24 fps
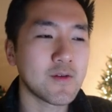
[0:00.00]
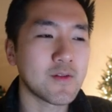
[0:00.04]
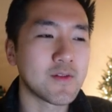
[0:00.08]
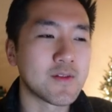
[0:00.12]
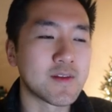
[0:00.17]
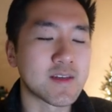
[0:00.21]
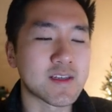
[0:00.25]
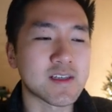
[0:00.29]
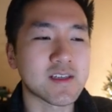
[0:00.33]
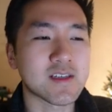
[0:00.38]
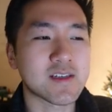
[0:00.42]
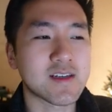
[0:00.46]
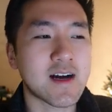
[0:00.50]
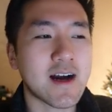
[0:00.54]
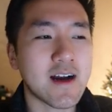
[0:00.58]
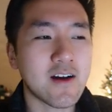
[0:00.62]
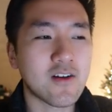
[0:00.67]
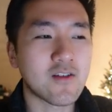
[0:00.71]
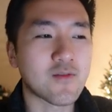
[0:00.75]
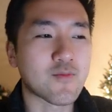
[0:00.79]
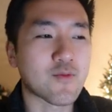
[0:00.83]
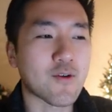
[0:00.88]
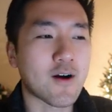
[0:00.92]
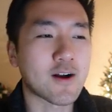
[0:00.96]
the
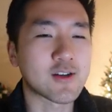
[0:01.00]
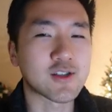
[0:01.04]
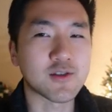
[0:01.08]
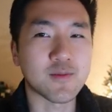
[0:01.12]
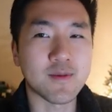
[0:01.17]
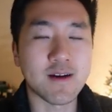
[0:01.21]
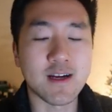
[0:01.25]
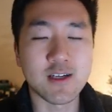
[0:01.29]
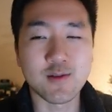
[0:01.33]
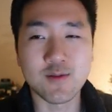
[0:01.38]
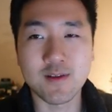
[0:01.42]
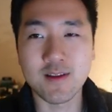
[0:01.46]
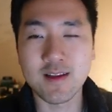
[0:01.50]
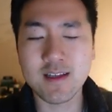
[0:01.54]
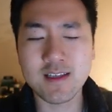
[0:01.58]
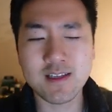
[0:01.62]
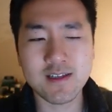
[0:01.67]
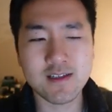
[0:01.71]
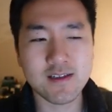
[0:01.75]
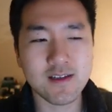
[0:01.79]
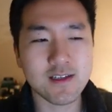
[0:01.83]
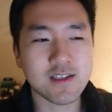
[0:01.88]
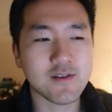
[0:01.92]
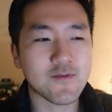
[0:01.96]
style of project management,
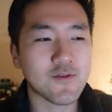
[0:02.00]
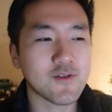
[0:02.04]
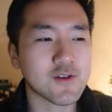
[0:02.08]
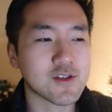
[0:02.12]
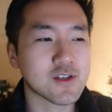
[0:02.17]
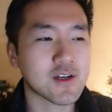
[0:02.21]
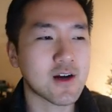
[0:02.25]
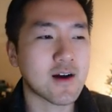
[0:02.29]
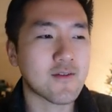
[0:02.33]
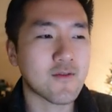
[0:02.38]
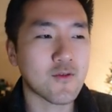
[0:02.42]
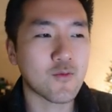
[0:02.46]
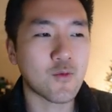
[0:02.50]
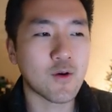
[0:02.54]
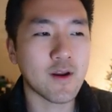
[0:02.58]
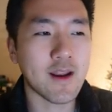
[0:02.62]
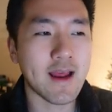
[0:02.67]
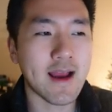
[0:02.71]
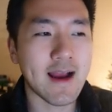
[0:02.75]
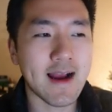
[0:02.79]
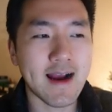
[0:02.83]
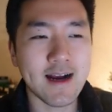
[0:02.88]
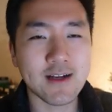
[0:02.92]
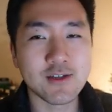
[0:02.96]
let's first cover
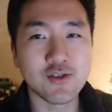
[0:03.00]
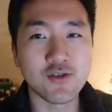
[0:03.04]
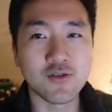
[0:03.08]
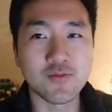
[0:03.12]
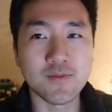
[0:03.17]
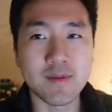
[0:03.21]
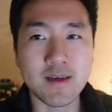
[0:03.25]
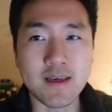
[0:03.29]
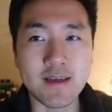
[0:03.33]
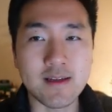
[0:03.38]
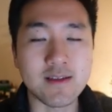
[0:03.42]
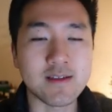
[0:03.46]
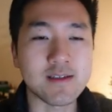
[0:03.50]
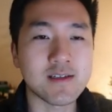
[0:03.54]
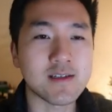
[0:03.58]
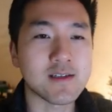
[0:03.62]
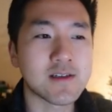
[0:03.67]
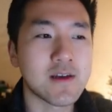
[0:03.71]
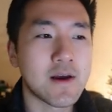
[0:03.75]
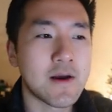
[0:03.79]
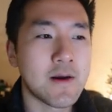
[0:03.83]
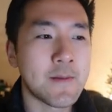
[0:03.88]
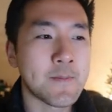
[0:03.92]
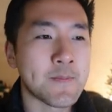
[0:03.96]
what Agile
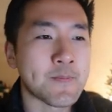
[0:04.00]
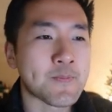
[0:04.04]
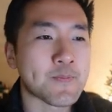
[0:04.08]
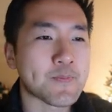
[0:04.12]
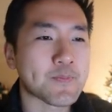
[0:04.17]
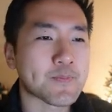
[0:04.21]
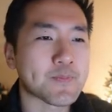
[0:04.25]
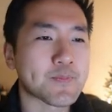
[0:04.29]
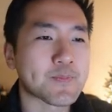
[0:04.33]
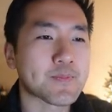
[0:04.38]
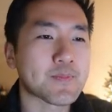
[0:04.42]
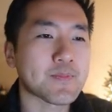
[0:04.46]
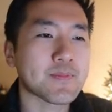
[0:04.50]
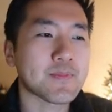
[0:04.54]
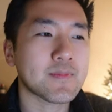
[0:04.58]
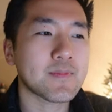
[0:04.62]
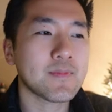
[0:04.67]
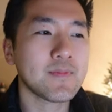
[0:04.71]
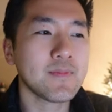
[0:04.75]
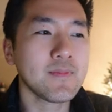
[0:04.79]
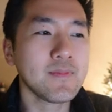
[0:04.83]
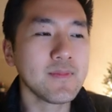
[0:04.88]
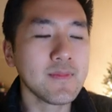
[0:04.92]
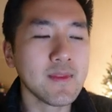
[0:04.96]
means.
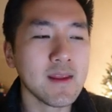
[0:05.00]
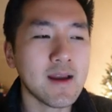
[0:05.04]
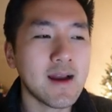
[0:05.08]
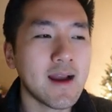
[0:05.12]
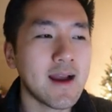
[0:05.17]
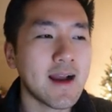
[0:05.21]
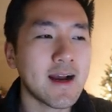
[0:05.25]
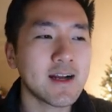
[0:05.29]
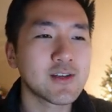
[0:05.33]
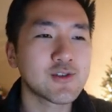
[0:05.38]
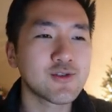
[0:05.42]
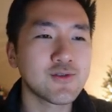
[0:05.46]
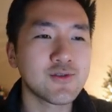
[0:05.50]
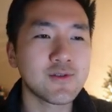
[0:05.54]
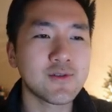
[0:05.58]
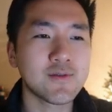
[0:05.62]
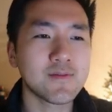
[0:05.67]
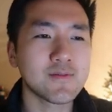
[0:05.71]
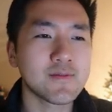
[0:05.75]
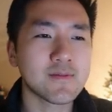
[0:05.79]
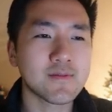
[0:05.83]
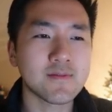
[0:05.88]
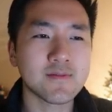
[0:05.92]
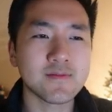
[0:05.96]

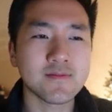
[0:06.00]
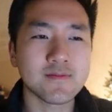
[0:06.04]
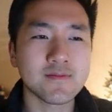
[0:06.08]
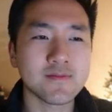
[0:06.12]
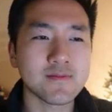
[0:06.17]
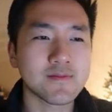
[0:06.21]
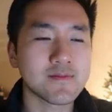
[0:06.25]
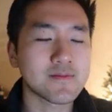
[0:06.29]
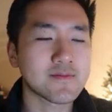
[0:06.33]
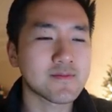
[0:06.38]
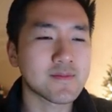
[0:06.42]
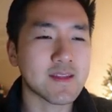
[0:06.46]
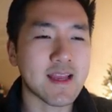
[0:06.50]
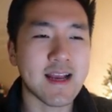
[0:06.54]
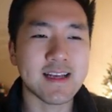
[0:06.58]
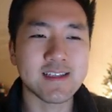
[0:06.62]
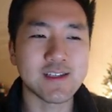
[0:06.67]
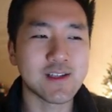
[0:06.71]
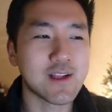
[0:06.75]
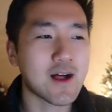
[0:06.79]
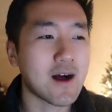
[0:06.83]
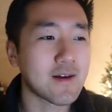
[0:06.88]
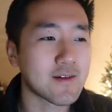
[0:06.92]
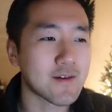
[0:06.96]
Agile has
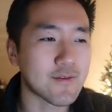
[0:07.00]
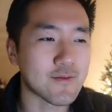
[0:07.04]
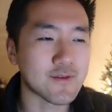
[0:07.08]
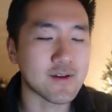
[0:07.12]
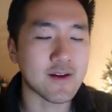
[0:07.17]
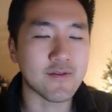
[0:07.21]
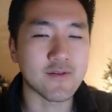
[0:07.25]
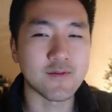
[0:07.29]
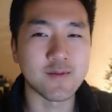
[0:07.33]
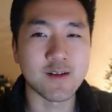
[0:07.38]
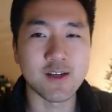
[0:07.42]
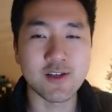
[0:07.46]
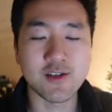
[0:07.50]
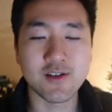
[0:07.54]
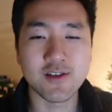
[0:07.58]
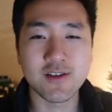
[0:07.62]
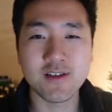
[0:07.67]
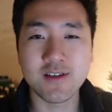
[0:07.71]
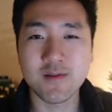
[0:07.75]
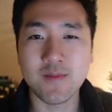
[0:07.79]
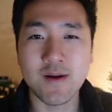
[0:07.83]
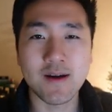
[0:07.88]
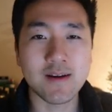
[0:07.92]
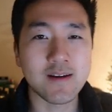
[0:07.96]
a lot of different
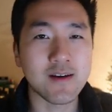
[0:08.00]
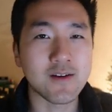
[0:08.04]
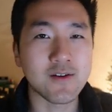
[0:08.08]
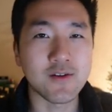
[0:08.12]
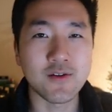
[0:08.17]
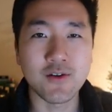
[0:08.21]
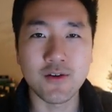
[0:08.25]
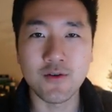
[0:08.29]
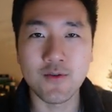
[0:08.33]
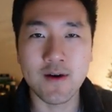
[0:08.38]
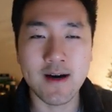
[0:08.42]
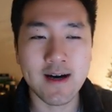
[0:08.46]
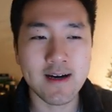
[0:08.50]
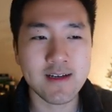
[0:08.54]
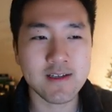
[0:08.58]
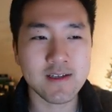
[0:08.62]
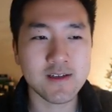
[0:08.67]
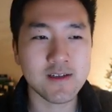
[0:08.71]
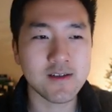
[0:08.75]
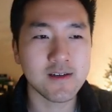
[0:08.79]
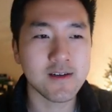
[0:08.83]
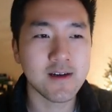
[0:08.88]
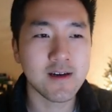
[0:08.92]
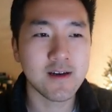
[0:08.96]
definitions depending on who you
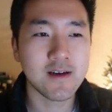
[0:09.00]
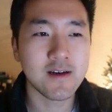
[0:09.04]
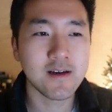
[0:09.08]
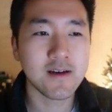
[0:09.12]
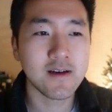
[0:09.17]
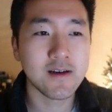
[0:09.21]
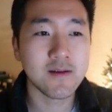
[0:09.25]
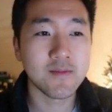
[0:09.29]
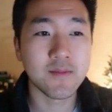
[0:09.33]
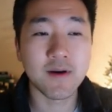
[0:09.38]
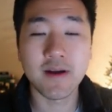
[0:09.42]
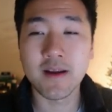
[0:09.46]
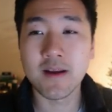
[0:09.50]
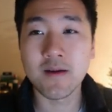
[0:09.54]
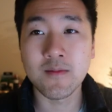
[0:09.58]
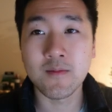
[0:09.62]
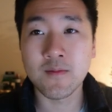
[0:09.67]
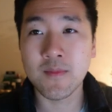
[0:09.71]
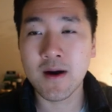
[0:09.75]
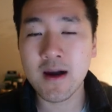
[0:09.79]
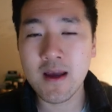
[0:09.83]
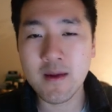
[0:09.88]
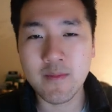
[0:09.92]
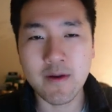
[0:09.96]
ask, but in
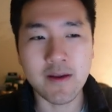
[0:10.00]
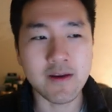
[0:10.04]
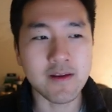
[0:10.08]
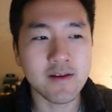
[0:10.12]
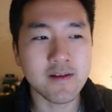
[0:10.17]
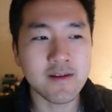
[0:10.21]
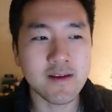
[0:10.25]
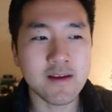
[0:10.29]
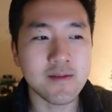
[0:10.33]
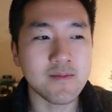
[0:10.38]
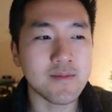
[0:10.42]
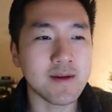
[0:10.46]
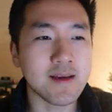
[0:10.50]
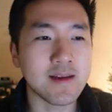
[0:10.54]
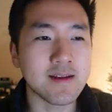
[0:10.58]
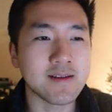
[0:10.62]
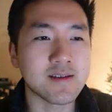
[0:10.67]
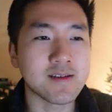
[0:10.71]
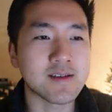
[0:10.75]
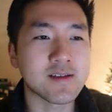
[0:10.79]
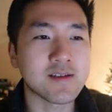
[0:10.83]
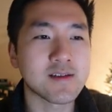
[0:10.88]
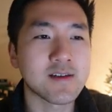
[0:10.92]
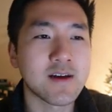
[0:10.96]
my opinion, it
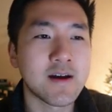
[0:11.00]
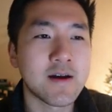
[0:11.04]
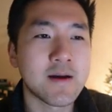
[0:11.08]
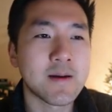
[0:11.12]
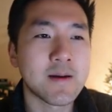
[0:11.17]
means